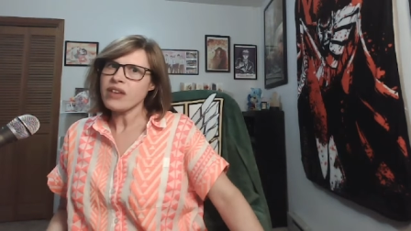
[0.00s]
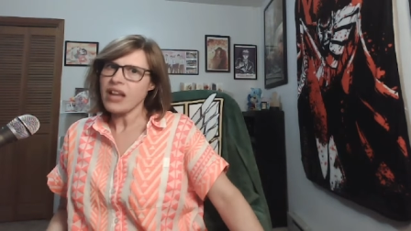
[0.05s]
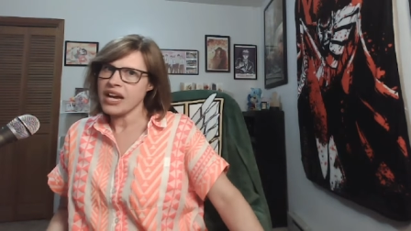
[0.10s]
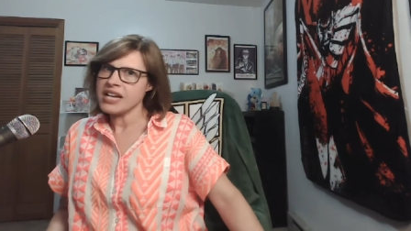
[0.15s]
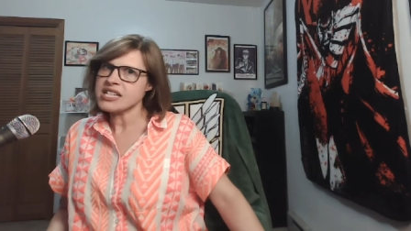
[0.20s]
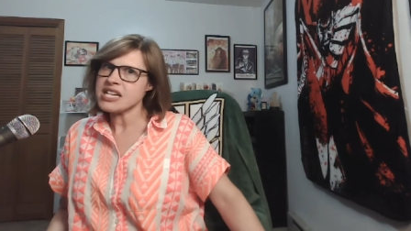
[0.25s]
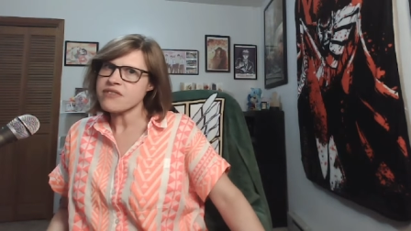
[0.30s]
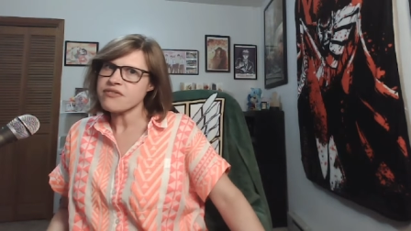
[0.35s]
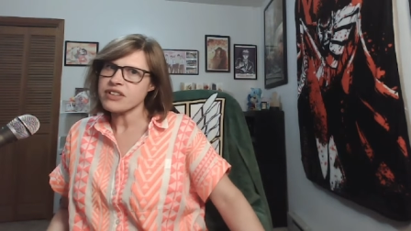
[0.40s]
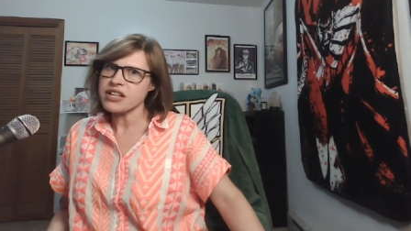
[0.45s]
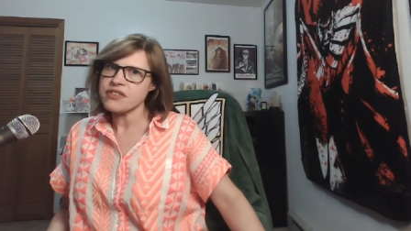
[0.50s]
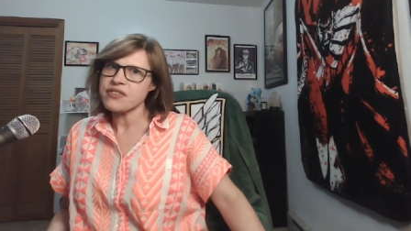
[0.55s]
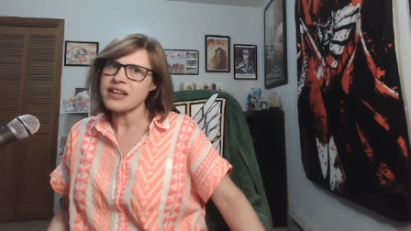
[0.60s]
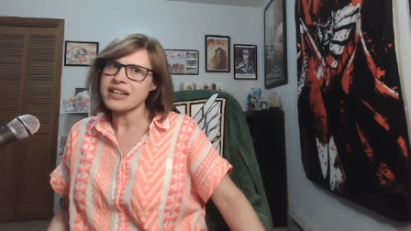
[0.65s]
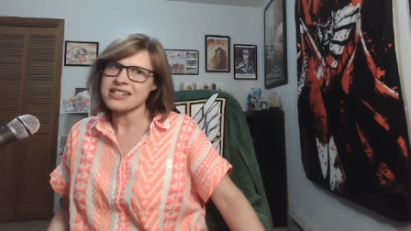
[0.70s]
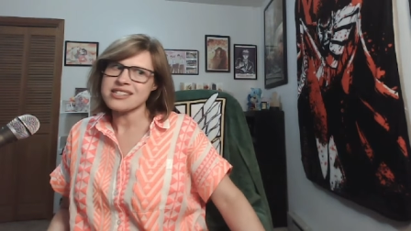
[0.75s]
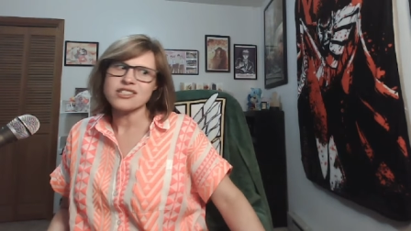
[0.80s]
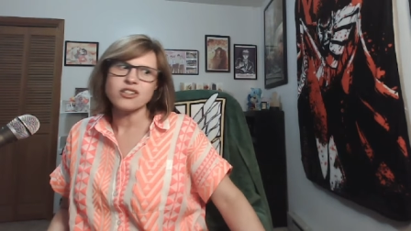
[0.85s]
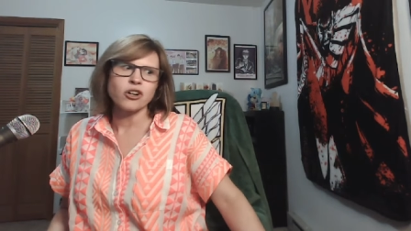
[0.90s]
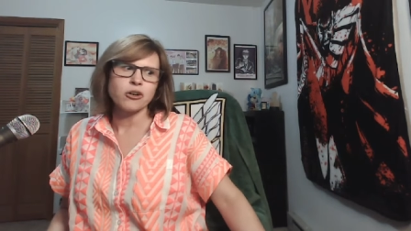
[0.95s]
I definitely
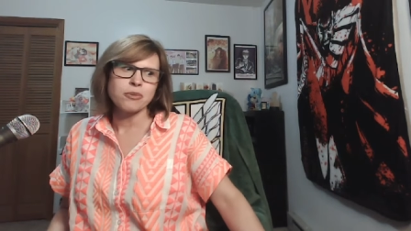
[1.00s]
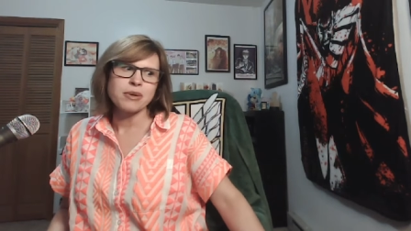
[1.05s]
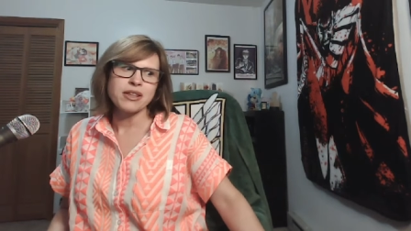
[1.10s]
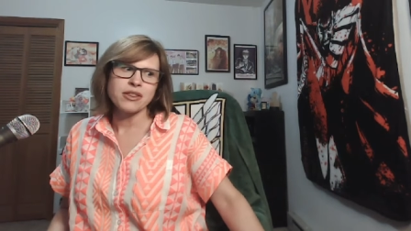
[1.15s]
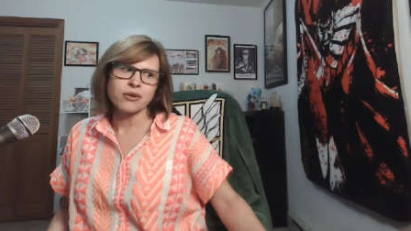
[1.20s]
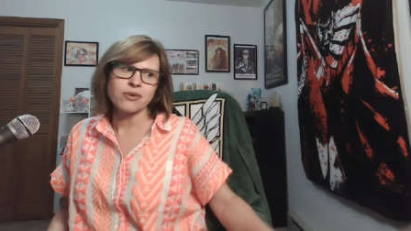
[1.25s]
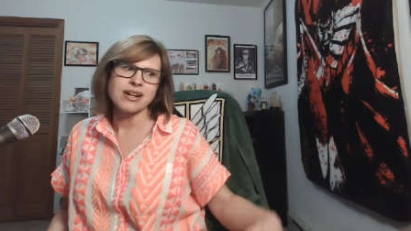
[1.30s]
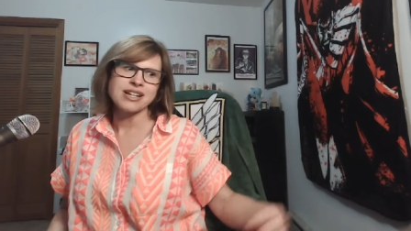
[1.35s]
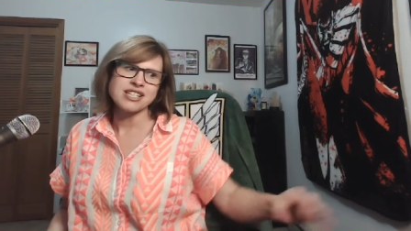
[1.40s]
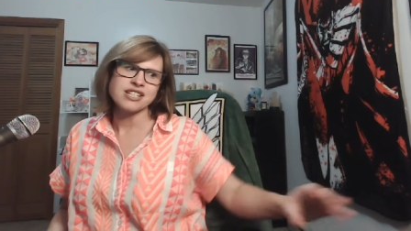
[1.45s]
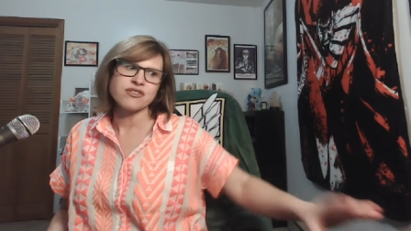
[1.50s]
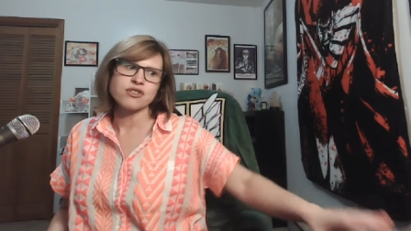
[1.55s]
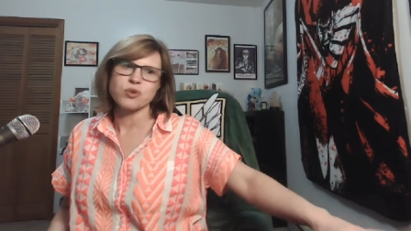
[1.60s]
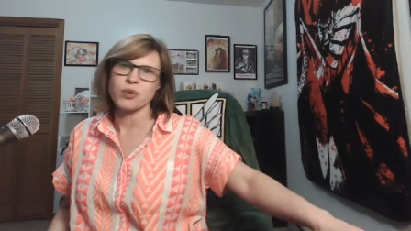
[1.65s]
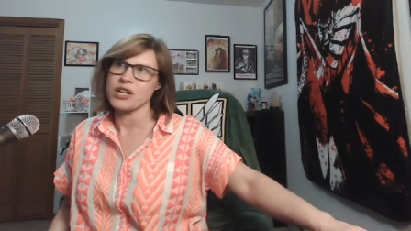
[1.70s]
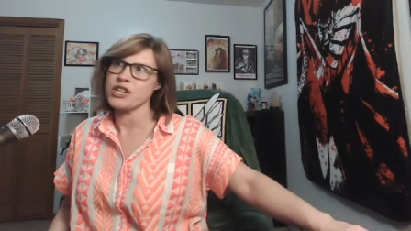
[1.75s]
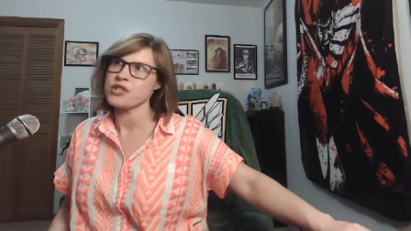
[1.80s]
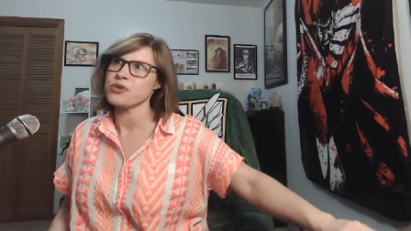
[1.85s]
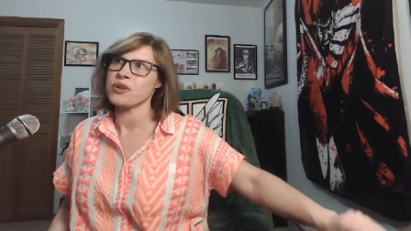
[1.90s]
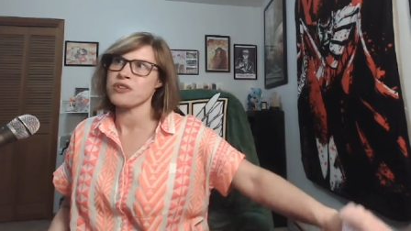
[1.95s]
think it's going to be the rest of
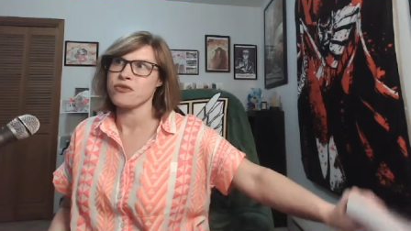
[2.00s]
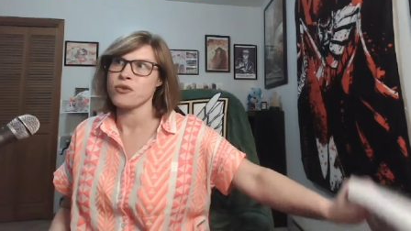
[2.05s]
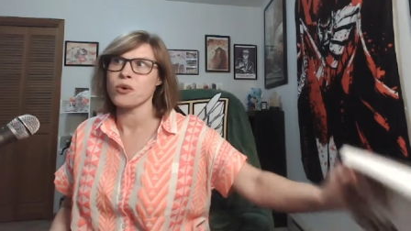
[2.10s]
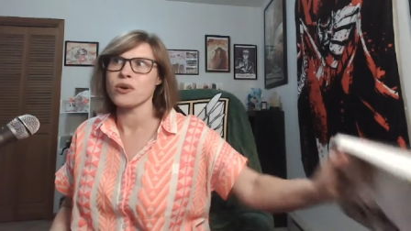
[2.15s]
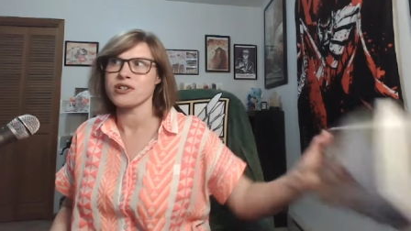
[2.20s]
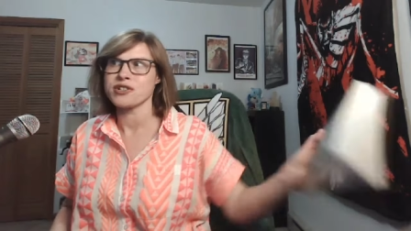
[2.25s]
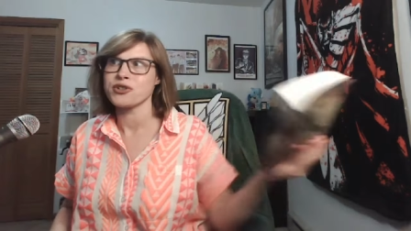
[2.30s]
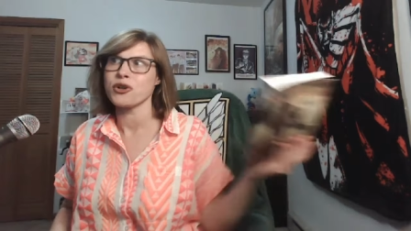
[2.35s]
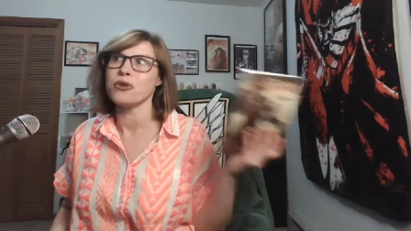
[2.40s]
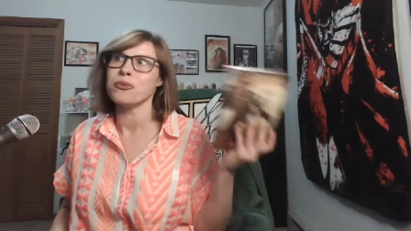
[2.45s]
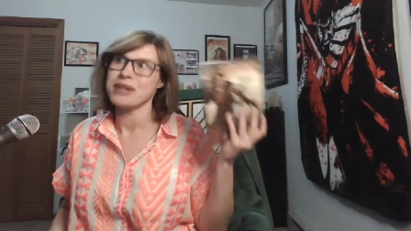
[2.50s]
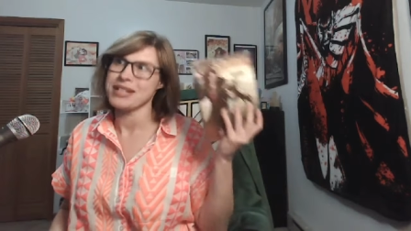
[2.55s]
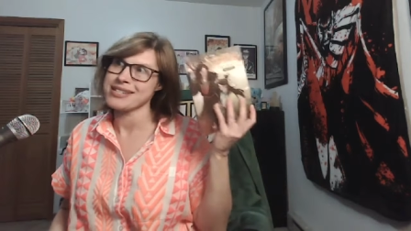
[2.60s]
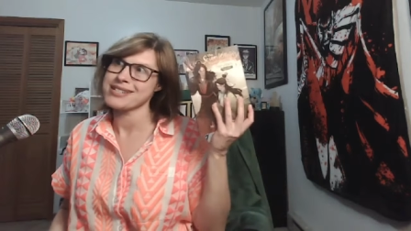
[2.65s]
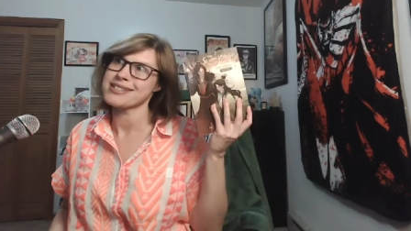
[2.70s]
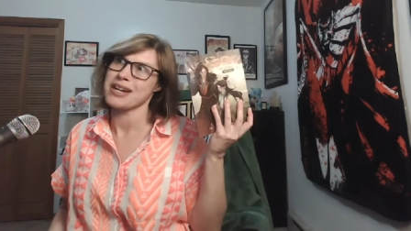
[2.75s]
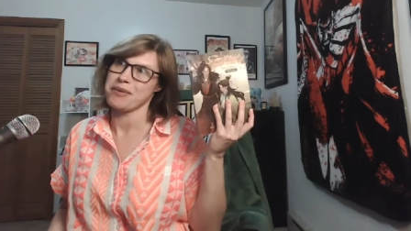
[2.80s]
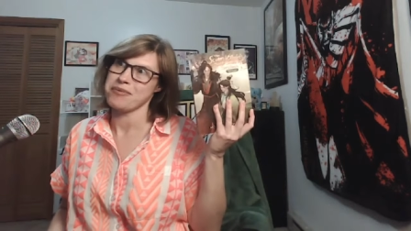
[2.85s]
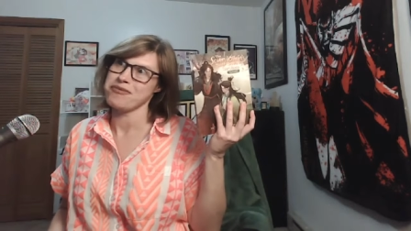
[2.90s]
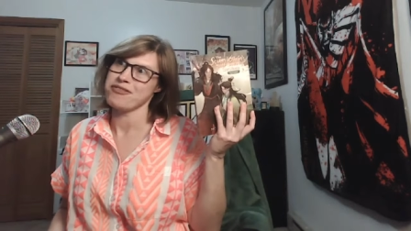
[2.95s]
2024 is going to be a
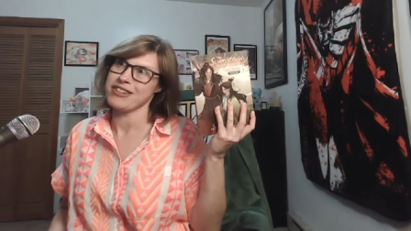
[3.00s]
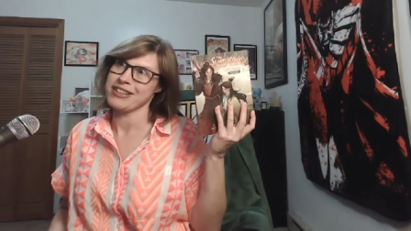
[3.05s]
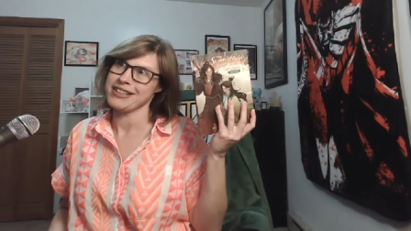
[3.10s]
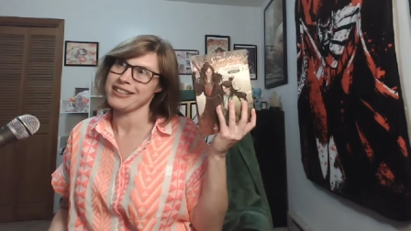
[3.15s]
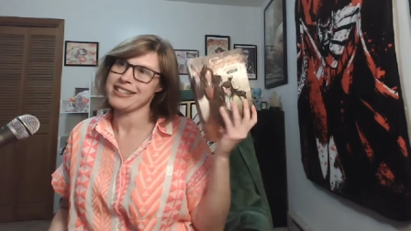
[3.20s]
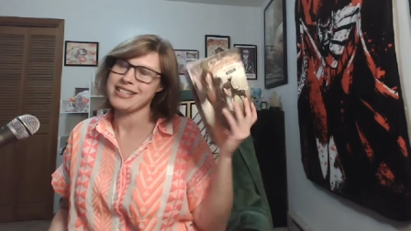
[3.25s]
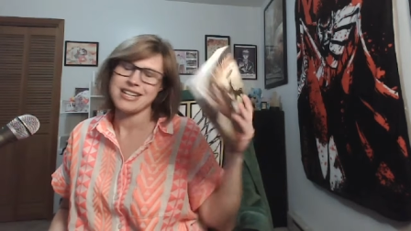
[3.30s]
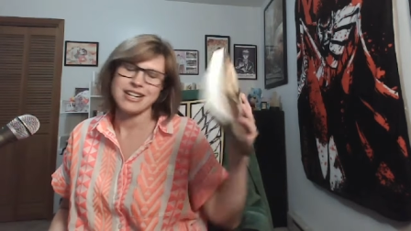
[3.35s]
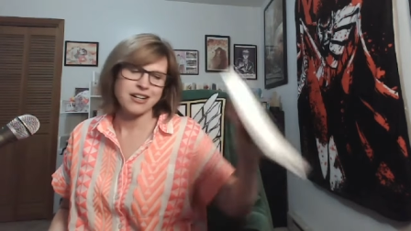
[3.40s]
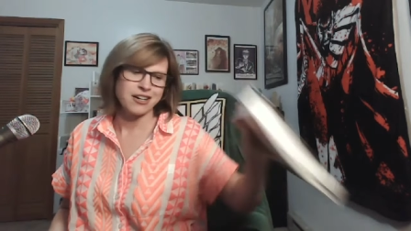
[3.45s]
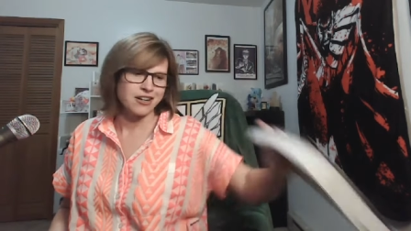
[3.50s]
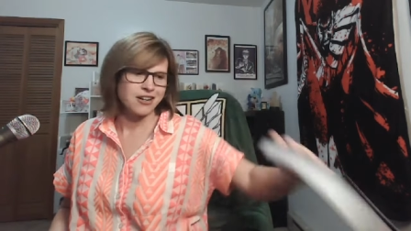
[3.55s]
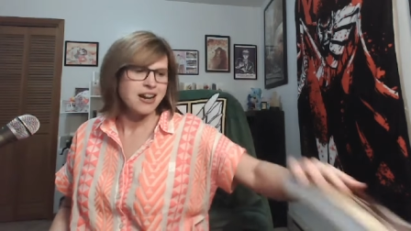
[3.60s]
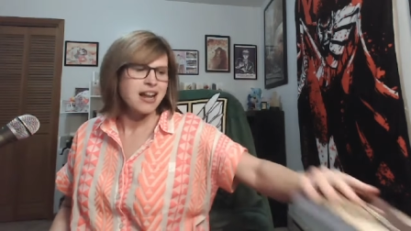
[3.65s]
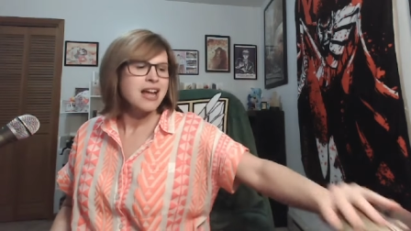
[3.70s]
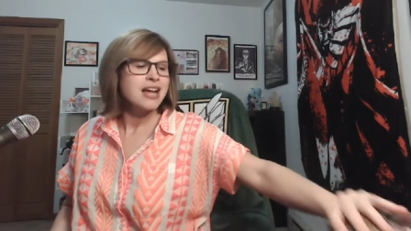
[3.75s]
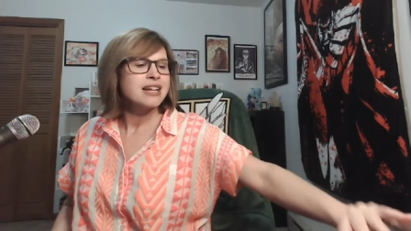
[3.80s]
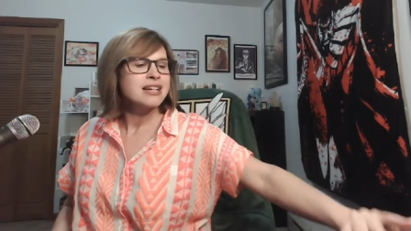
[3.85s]
scum villain year.